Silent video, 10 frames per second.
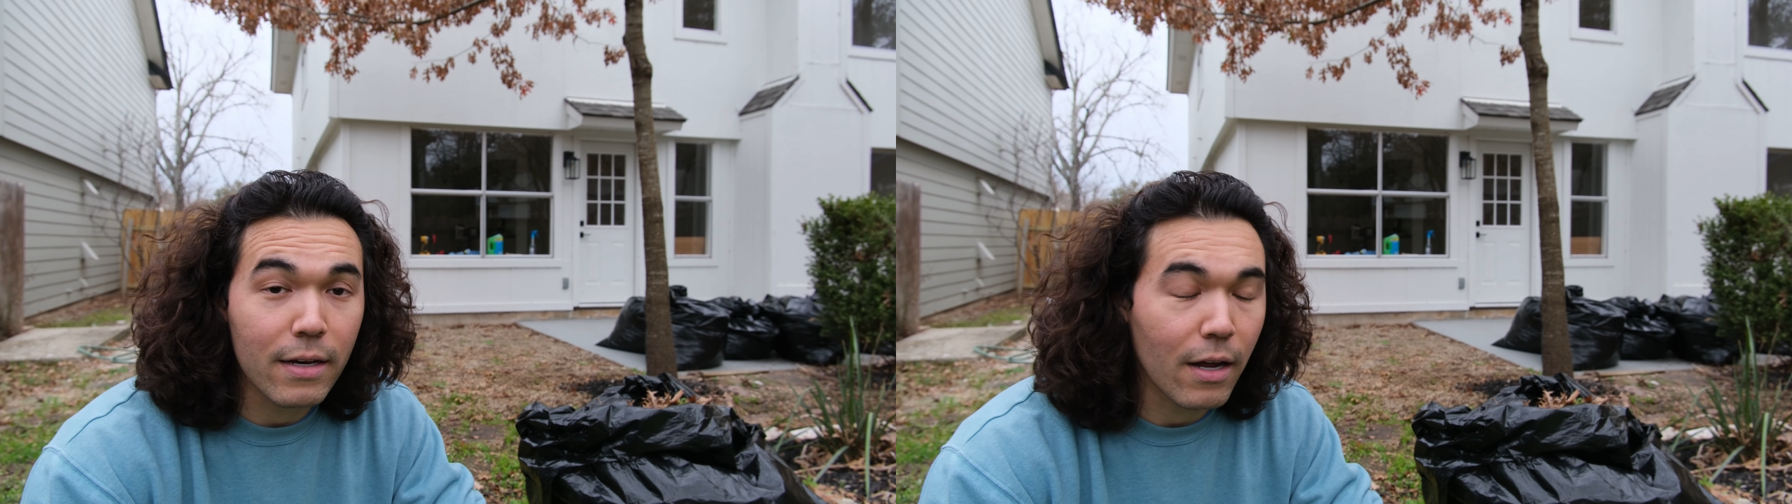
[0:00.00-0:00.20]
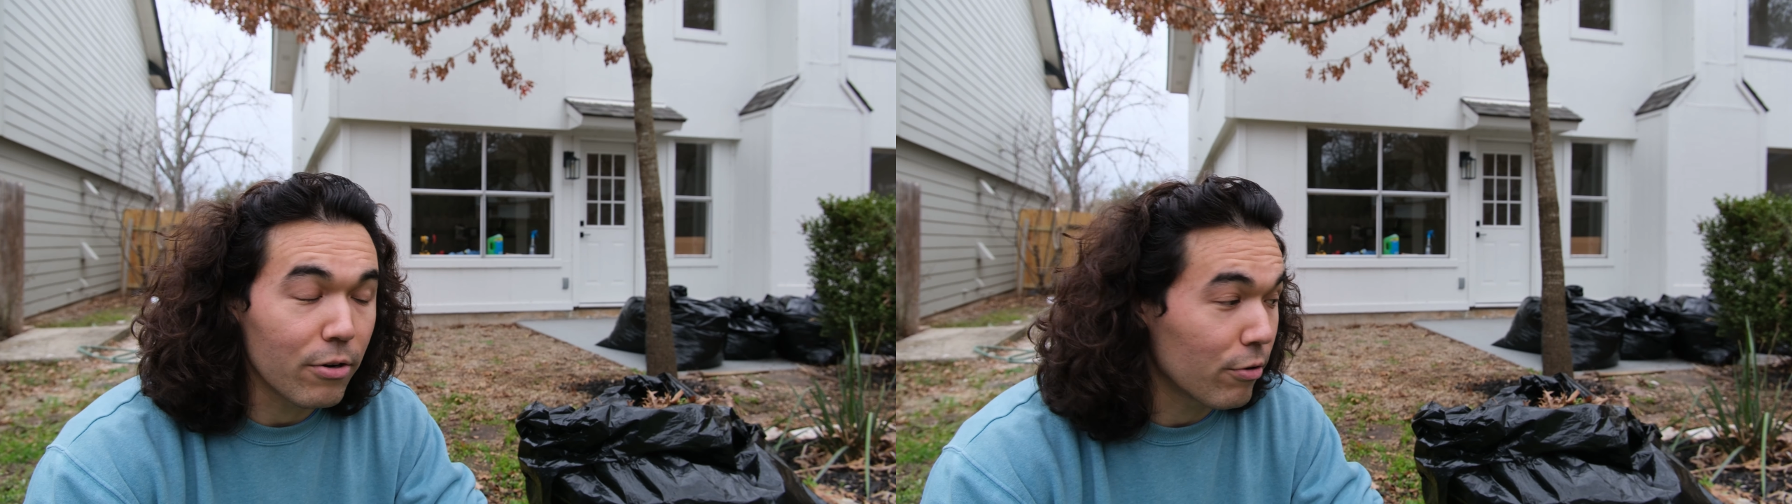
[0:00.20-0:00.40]

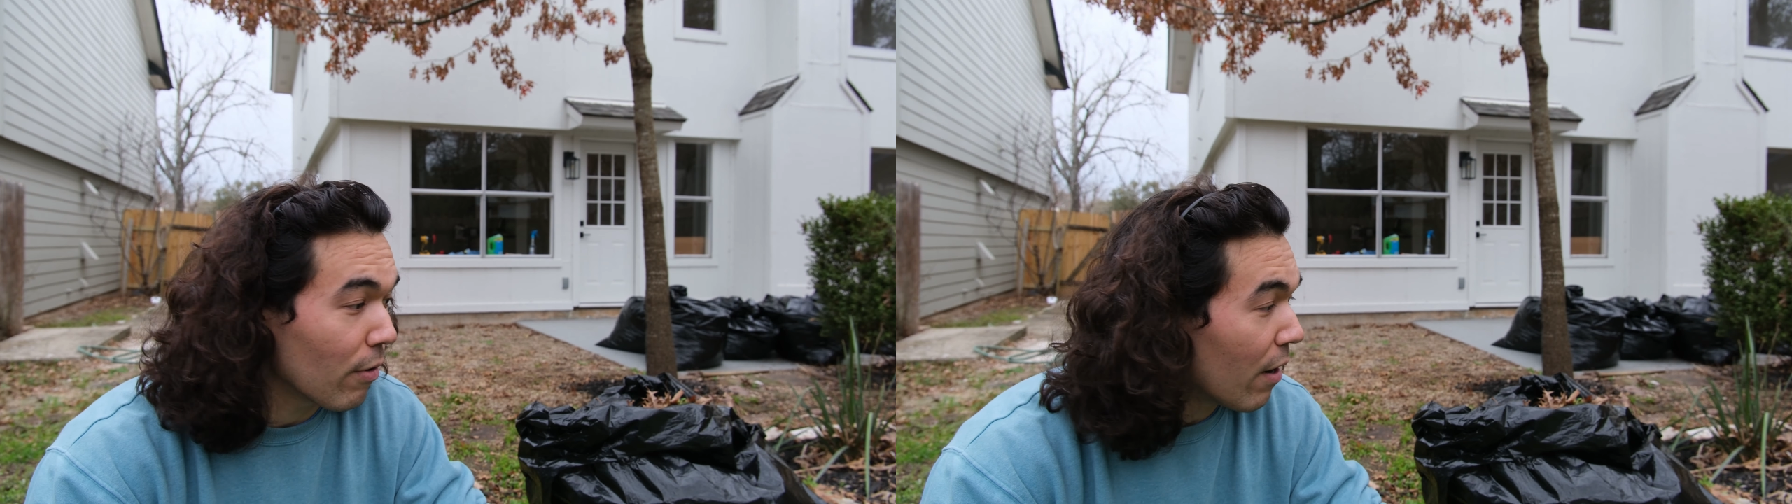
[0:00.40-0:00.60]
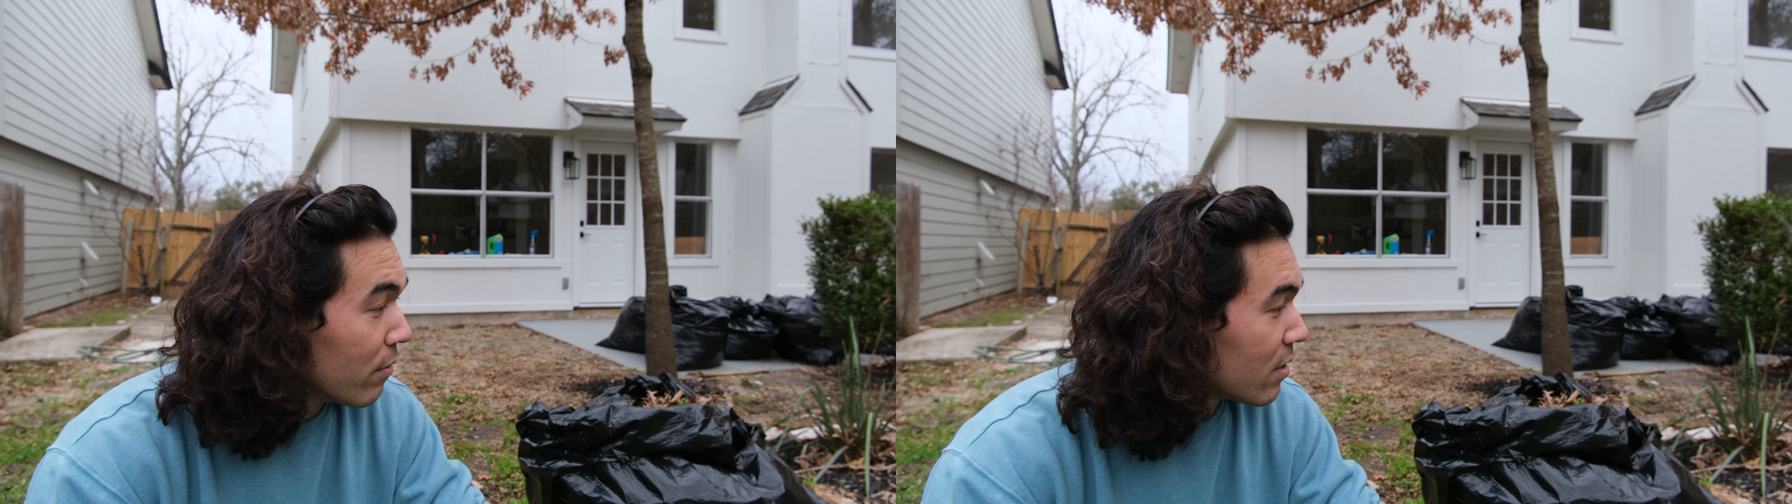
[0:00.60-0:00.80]

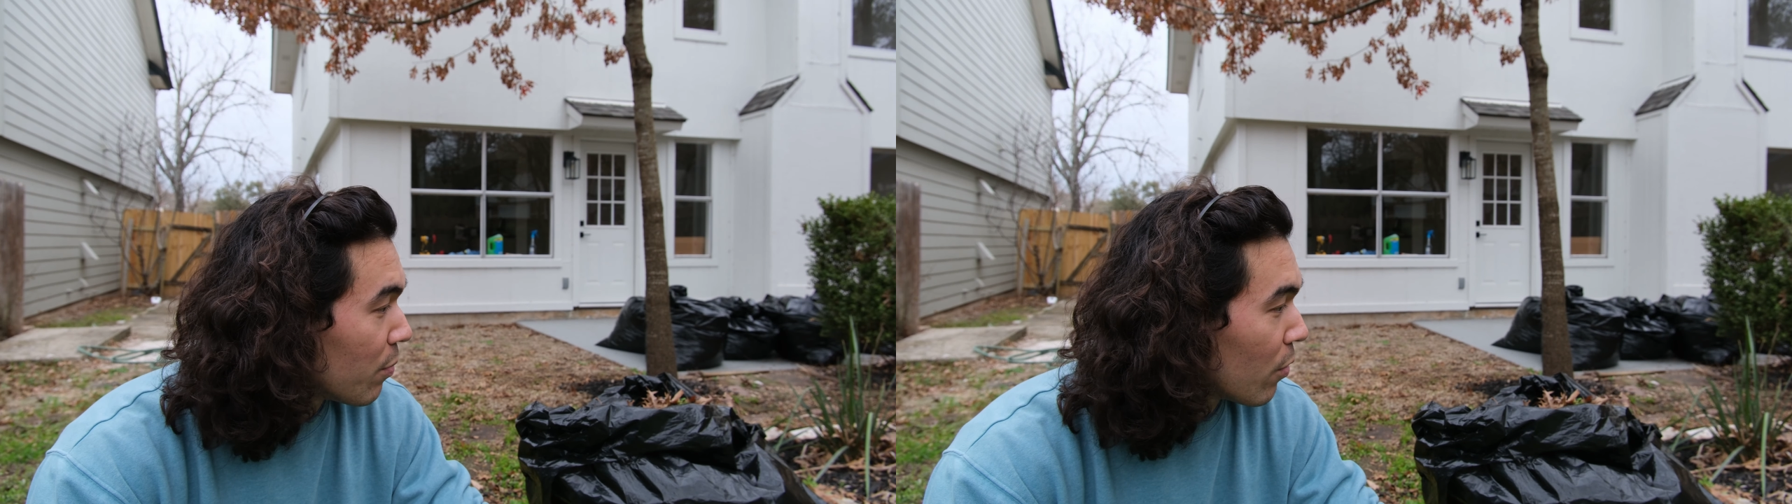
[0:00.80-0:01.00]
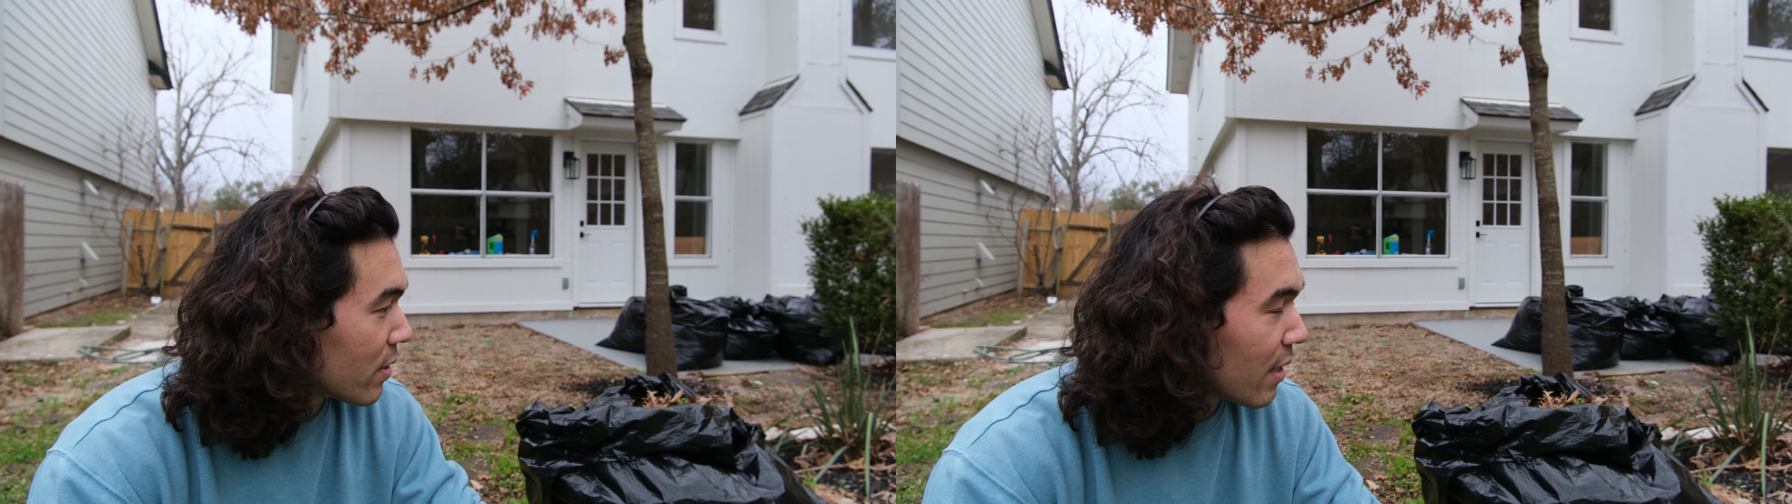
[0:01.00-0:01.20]
underground
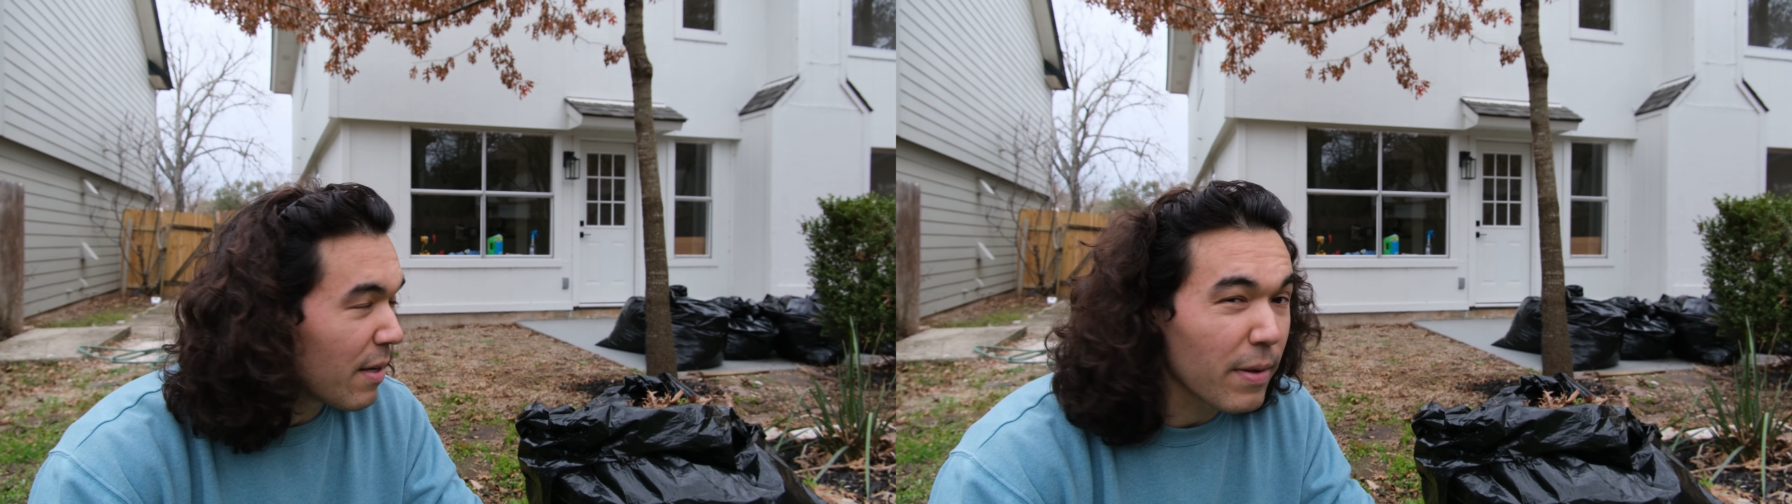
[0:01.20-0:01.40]
supposedly,